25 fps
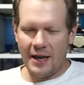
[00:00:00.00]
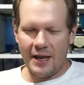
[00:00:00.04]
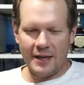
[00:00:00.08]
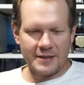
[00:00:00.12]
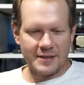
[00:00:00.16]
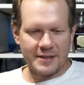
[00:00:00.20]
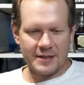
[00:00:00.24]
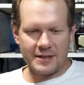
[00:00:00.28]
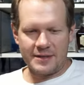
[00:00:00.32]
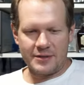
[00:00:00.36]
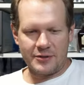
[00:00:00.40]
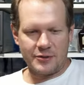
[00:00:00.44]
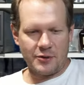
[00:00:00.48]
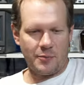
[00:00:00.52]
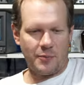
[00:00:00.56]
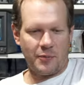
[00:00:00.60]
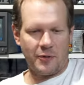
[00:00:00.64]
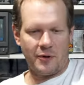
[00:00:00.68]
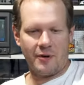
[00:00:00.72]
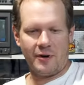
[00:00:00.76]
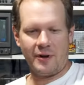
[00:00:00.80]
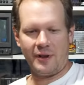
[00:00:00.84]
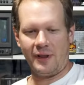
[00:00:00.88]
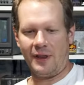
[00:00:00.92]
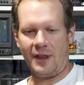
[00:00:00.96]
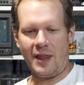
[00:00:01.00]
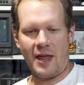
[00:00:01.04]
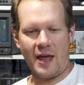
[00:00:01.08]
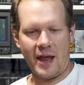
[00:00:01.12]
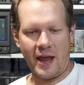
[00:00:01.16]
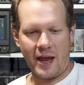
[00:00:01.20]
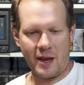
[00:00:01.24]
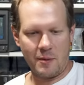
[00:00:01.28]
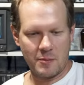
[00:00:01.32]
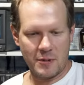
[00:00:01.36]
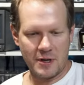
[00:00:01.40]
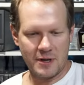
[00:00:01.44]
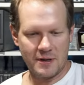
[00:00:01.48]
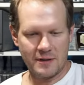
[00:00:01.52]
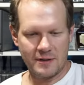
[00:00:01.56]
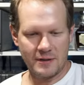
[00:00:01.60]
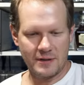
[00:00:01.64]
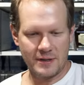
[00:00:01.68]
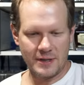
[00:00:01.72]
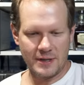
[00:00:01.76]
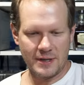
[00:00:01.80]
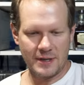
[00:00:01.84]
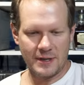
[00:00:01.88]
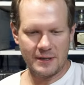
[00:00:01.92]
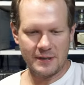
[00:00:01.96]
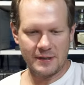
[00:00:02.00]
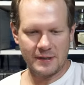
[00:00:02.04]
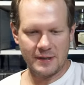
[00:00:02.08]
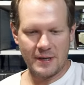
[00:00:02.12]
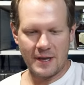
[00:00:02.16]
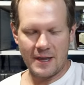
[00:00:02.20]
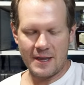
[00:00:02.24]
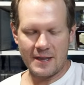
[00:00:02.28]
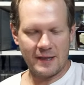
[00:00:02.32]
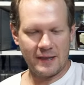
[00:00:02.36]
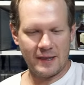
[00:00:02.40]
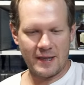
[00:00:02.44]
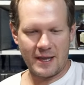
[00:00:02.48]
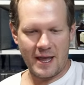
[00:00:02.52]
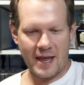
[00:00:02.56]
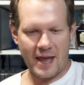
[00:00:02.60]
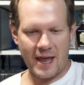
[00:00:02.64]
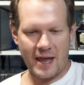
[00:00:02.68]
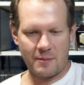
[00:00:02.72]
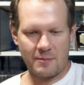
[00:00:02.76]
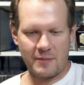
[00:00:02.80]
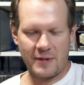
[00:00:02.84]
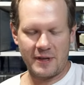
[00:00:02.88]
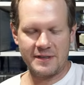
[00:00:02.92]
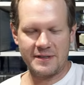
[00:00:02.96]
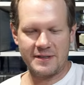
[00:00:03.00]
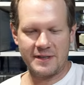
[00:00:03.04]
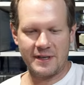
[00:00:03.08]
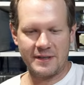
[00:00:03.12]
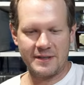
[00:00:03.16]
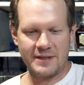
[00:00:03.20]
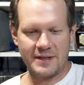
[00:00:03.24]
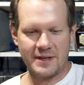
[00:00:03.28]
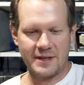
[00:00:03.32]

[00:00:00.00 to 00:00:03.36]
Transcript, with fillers: this is super lame lame. This this